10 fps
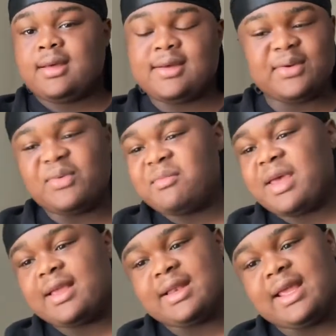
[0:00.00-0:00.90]
I went
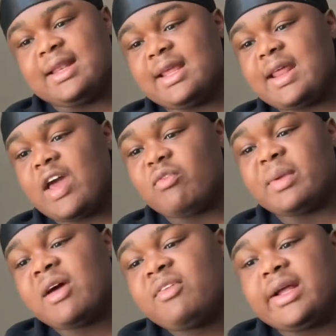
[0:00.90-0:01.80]
back and they didn't have them,
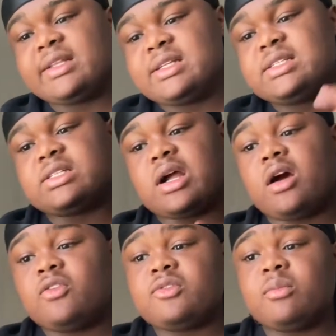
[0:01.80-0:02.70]
but I feel like this is a
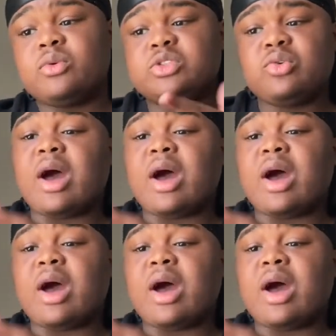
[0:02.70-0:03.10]
comfortable shoe.